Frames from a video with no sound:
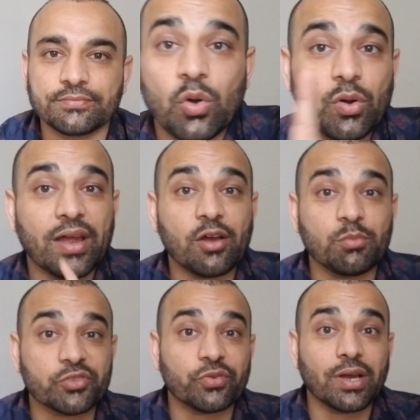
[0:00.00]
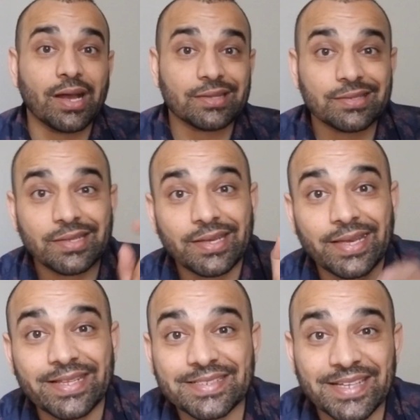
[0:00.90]
Oh, I almost forgot.
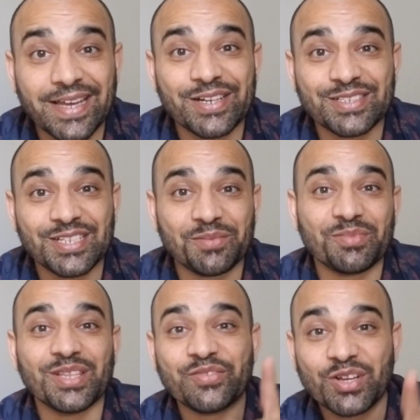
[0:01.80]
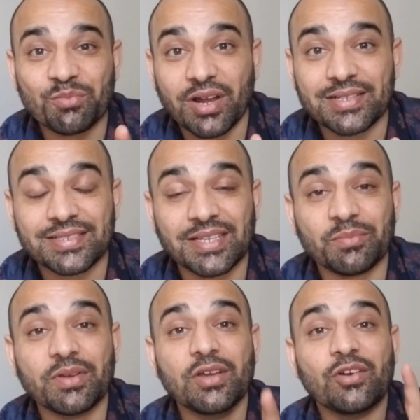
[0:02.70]
Insider tip, living abroad tip.